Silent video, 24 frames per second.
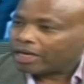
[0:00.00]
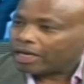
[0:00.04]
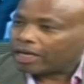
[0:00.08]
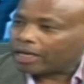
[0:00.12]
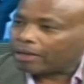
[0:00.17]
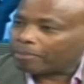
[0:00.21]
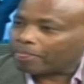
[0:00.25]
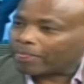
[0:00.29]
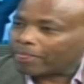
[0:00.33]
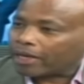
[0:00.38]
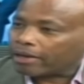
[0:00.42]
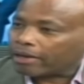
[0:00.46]

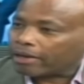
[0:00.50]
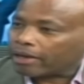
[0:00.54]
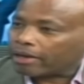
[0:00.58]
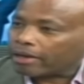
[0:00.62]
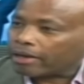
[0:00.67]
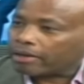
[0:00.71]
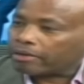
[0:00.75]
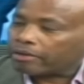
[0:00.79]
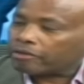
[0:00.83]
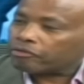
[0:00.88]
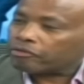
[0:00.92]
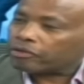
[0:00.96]
Um,
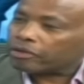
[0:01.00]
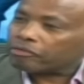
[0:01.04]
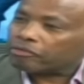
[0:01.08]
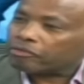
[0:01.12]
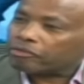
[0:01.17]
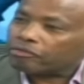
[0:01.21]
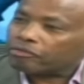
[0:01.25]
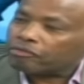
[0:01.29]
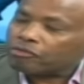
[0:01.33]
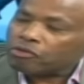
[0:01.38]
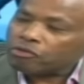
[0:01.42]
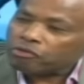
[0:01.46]
and it
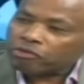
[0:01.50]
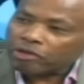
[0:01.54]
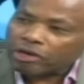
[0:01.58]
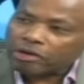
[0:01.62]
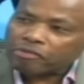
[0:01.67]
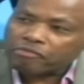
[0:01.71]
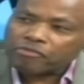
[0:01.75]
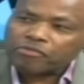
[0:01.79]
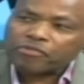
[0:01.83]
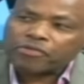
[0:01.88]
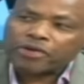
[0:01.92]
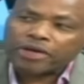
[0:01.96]
is
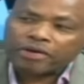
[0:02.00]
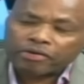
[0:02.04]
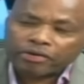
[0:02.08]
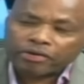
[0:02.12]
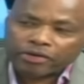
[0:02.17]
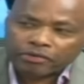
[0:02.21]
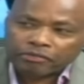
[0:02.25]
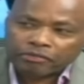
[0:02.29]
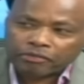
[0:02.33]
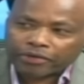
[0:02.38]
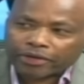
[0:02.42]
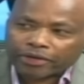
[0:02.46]
usually very
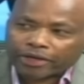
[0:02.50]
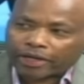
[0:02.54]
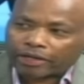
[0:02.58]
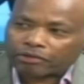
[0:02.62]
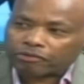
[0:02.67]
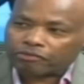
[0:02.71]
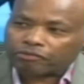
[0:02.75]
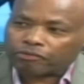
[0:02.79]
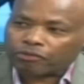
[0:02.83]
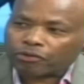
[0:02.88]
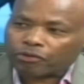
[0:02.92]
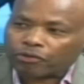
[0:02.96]

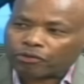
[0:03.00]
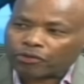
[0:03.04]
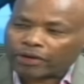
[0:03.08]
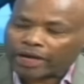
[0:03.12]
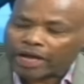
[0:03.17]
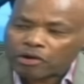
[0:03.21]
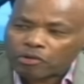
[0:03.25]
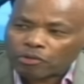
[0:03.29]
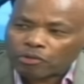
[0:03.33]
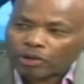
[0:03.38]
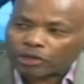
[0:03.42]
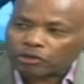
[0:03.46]
difficult for
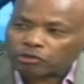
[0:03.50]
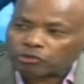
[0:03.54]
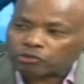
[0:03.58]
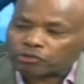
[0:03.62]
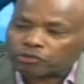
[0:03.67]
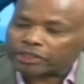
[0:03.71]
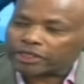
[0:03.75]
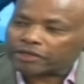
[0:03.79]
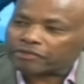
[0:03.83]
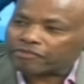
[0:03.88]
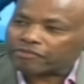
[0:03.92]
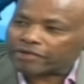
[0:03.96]
anyone to
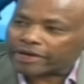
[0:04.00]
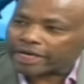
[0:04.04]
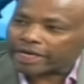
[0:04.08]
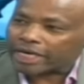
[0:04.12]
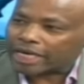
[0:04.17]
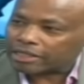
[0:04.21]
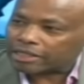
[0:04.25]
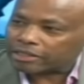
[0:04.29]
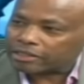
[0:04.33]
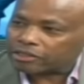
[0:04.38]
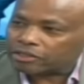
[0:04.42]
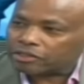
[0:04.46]
take very
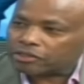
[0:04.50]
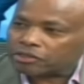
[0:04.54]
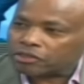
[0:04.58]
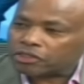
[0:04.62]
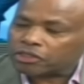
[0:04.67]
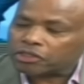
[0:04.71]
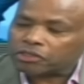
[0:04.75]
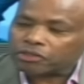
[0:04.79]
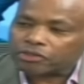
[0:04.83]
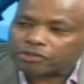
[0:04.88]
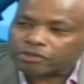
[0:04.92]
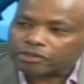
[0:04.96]
hard
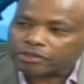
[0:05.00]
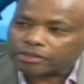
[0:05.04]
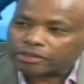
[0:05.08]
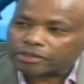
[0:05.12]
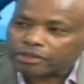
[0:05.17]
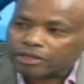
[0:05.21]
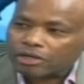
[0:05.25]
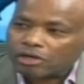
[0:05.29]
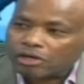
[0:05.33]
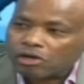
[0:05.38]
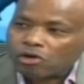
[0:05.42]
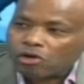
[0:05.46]
decisions
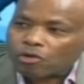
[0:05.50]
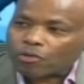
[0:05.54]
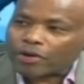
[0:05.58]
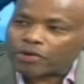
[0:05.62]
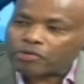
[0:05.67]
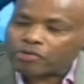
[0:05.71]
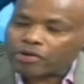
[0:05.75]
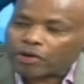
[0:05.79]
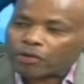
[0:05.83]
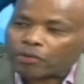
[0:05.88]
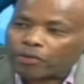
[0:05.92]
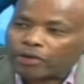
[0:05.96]

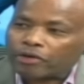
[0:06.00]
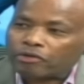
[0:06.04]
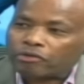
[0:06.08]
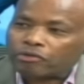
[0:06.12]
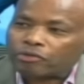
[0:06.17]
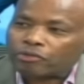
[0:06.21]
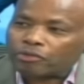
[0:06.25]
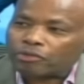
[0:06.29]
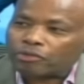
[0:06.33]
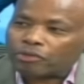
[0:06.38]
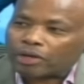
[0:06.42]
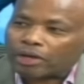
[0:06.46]
when you are going
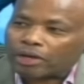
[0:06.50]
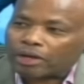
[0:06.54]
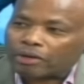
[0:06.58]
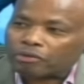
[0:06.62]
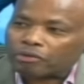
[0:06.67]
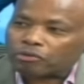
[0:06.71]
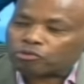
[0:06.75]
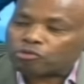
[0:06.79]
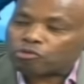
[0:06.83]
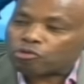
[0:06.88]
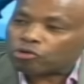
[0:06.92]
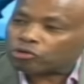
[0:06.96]
to uh,
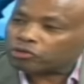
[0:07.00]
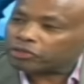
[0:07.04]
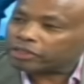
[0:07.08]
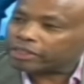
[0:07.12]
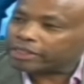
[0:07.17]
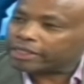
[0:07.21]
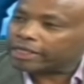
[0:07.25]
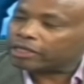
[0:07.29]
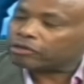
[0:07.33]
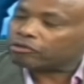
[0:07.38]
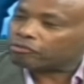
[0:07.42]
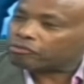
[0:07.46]
towards
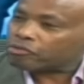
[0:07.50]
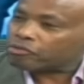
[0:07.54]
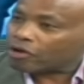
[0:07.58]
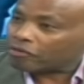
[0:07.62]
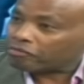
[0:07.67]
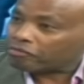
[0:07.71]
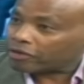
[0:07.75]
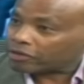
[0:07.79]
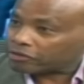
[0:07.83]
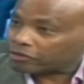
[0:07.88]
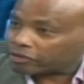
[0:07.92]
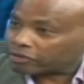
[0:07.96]
the end of your
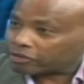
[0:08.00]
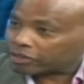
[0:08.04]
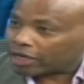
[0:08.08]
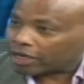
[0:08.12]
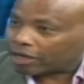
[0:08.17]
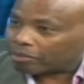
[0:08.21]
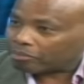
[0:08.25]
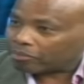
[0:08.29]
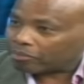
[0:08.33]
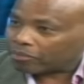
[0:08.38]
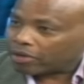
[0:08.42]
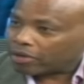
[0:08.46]
first
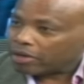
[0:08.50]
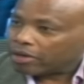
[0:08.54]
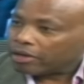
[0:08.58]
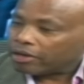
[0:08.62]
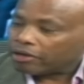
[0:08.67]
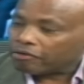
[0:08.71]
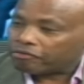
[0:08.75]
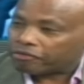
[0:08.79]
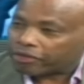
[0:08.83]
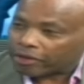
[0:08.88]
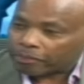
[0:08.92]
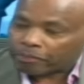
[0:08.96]
term. Mm -hmm.
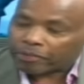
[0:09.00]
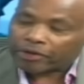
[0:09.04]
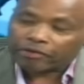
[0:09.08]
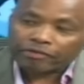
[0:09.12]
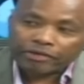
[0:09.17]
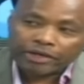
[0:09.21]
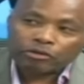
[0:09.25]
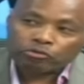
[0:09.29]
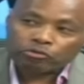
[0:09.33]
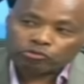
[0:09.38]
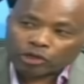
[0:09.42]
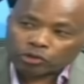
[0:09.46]
If the
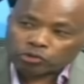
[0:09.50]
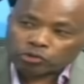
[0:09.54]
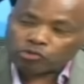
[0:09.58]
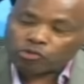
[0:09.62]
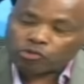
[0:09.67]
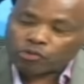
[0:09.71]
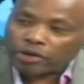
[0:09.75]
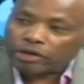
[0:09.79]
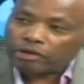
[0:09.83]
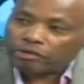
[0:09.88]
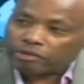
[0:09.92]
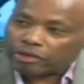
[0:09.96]
president were to
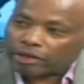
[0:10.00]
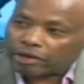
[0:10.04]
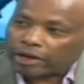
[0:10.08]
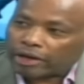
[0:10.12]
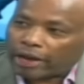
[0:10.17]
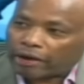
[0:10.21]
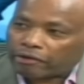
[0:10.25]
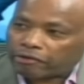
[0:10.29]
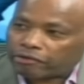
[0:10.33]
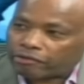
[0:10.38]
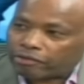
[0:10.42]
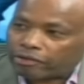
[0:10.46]
win the
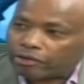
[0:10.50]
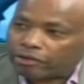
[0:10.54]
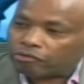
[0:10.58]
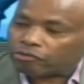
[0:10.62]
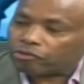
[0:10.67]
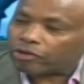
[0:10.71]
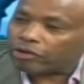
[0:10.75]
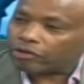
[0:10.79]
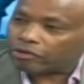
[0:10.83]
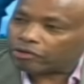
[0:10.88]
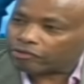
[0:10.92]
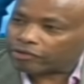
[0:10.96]
election in
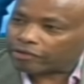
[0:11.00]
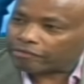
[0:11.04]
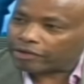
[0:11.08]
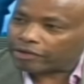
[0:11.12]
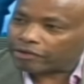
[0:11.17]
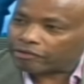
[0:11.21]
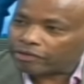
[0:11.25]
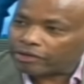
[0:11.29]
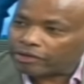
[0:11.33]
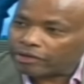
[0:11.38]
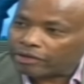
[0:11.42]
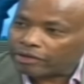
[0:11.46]

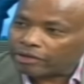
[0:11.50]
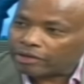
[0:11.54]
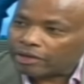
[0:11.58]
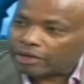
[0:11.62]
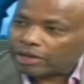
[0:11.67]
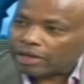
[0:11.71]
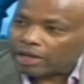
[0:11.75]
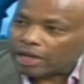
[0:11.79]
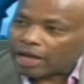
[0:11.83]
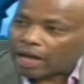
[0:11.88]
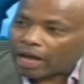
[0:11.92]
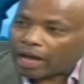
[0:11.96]
2017,
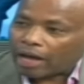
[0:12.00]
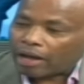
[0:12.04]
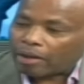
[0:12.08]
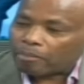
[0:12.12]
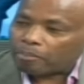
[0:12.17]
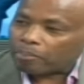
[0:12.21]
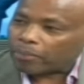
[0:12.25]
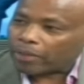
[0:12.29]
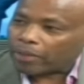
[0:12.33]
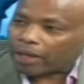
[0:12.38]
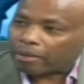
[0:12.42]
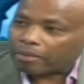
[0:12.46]

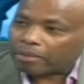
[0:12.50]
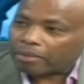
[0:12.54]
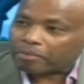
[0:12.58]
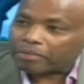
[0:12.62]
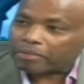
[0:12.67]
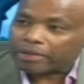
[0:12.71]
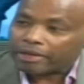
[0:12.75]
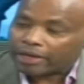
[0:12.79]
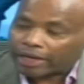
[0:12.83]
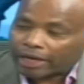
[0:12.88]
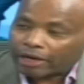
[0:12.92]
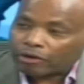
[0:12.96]
um, uh,
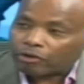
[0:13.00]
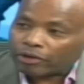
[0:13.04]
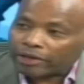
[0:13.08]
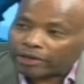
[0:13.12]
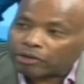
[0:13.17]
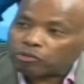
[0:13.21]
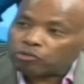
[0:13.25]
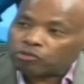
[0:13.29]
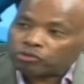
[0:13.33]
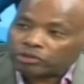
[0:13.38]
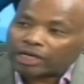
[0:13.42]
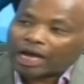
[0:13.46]
he can
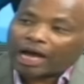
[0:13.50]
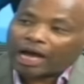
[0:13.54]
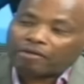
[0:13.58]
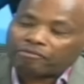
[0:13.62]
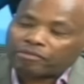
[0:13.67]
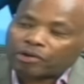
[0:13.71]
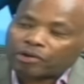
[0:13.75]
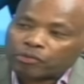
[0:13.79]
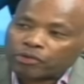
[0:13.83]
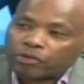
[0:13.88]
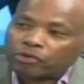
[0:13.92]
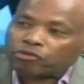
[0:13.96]
he would
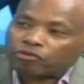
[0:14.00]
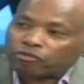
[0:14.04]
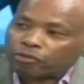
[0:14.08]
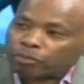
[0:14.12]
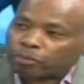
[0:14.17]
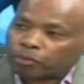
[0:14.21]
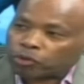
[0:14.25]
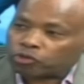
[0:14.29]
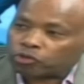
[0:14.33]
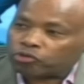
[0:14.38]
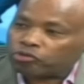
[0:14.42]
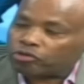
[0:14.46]
have a window of
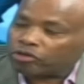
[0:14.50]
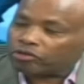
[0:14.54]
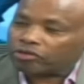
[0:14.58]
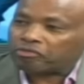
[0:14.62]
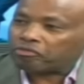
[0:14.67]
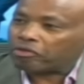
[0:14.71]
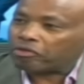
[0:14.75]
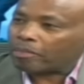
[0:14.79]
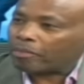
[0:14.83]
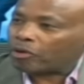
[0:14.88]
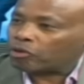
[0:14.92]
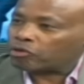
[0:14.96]
opportunity
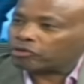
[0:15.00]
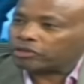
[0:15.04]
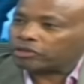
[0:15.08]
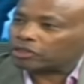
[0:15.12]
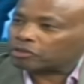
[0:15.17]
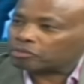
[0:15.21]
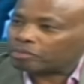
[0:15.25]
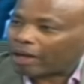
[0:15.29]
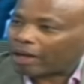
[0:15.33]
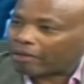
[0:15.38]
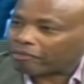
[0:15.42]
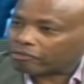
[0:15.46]
for about
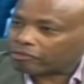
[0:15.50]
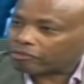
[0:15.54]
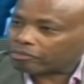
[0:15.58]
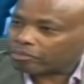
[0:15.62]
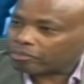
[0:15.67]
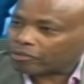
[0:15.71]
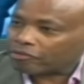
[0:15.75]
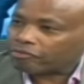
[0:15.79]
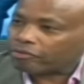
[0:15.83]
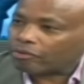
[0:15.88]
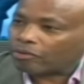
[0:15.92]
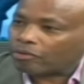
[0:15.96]
six months
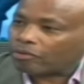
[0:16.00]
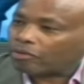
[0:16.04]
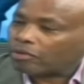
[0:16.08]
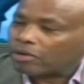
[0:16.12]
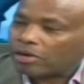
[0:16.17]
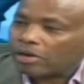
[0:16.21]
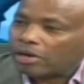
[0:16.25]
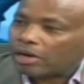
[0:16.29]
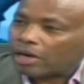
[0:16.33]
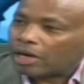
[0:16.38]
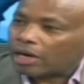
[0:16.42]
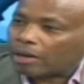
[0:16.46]
before
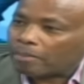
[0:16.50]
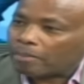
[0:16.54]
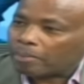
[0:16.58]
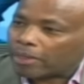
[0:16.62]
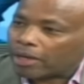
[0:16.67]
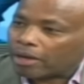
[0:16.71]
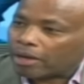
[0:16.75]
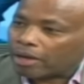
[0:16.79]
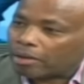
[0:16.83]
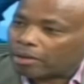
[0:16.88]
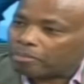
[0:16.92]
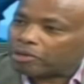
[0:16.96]

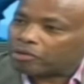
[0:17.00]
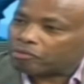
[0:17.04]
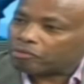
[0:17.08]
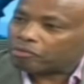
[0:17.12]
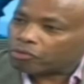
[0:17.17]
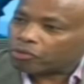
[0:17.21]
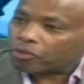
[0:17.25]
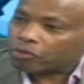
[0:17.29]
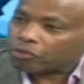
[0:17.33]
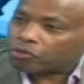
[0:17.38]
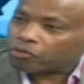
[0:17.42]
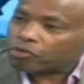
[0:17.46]
um, I mean
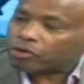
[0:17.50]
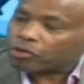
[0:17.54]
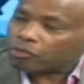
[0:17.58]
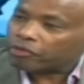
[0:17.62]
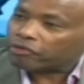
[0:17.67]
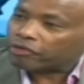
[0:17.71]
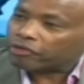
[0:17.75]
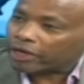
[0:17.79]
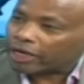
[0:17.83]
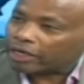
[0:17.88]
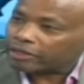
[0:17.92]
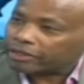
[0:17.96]
during
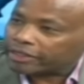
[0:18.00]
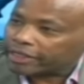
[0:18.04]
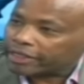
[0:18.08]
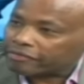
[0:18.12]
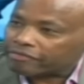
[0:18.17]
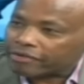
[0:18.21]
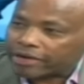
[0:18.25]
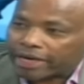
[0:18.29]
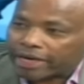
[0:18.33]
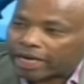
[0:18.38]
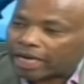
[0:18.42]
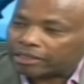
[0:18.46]
which he can
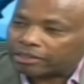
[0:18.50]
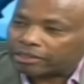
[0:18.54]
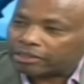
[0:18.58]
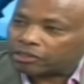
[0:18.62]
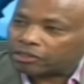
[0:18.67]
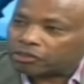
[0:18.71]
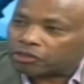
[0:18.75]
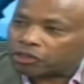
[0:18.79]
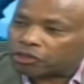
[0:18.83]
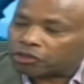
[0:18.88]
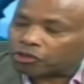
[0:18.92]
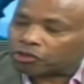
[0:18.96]
take very hard
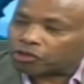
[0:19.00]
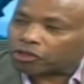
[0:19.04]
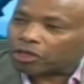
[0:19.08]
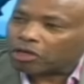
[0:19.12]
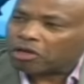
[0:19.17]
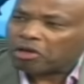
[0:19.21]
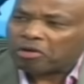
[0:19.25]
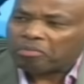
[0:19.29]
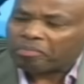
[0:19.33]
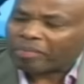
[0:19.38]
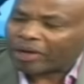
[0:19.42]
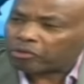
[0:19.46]
decisions.
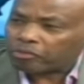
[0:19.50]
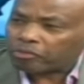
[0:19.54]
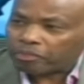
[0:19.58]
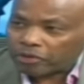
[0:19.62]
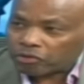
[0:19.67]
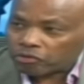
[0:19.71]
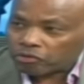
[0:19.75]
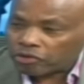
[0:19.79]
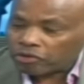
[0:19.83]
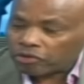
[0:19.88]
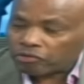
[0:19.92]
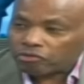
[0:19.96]
But
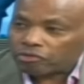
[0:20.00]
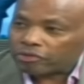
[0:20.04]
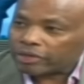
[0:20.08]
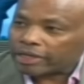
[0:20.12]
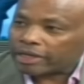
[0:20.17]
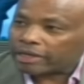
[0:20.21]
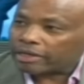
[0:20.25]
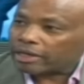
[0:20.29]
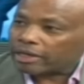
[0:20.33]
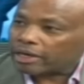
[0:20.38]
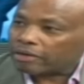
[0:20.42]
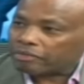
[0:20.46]
between
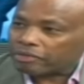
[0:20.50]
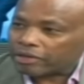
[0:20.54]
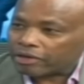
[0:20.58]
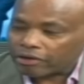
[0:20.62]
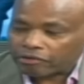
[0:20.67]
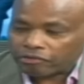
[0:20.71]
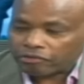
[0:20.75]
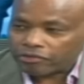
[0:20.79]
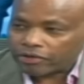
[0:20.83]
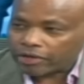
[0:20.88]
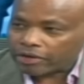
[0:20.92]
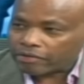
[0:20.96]
today and the
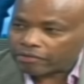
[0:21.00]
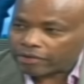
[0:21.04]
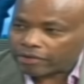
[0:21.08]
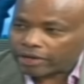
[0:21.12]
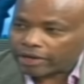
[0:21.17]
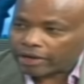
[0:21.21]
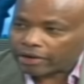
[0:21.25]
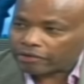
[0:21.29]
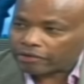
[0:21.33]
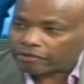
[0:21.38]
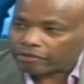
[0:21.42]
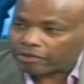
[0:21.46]
next general
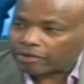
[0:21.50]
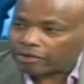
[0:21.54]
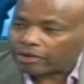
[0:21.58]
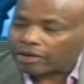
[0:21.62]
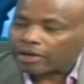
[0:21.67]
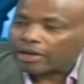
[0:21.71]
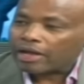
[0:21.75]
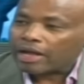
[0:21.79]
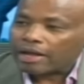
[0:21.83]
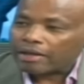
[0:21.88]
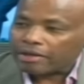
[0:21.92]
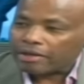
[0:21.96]
election,
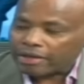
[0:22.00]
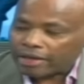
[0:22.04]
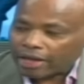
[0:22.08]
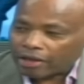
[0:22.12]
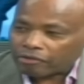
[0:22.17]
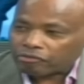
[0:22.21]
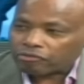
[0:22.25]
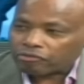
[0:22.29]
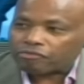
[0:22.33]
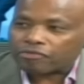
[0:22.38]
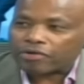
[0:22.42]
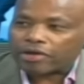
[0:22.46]
he
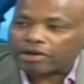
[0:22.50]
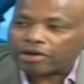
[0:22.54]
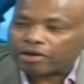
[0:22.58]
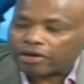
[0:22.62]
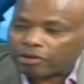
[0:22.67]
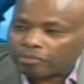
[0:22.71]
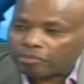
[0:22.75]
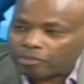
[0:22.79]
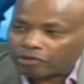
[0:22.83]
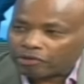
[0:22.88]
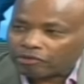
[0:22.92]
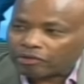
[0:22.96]
has very
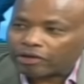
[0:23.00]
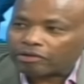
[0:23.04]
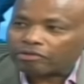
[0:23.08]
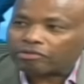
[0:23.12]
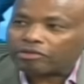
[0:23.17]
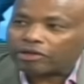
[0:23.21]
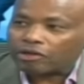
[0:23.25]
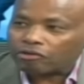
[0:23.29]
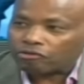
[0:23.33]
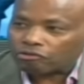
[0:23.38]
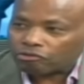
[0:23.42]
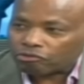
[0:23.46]

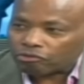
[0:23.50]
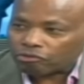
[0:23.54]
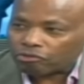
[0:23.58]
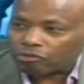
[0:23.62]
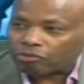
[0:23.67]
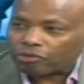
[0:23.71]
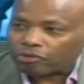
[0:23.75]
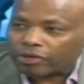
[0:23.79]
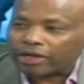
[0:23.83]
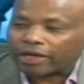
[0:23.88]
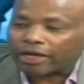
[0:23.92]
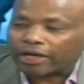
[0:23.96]
limited things to
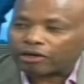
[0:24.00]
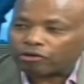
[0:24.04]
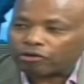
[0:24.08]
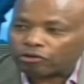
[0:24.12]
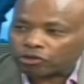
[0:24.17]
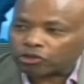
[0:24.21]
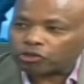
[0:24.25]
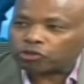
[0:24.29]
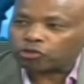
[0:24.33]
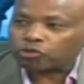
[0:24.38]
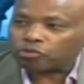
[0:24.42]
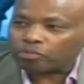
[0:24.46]
do. He
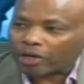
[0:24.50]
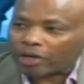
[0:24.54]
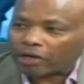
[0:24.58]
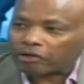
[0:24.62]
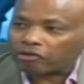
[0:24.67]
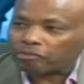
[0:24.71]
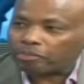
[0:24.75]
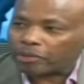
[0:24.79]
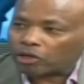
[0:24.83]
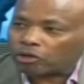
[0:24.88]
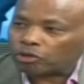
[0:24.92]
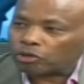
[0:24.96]
cannot do
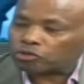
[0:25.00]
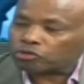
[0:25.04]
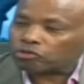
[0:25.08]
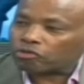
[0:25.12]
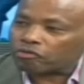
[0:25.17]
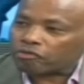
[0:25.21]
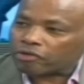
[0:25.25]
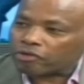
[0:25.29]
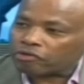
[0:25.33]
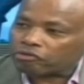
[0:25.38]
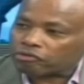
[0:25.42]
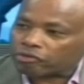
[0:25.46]
much because
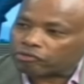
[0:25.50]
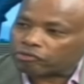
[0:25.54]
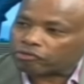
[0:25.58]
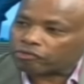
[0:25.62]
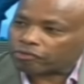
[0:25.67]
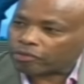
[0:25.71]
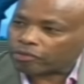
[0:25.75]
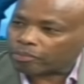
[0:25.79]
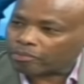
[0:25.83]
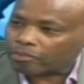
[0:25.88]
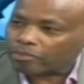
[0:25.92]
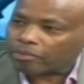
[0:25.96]
of restraints
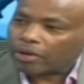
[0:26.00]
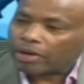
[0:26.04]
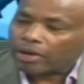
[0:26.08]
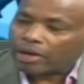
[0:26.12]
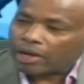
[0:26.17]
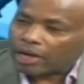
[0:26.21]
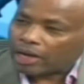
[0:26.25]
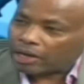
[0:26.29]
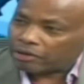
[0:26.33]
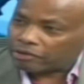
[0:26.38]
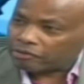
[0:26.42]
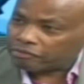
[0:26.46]
from
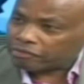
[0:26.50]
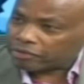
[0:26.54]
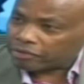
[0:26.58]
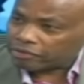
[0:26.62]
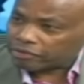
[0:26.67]
uh,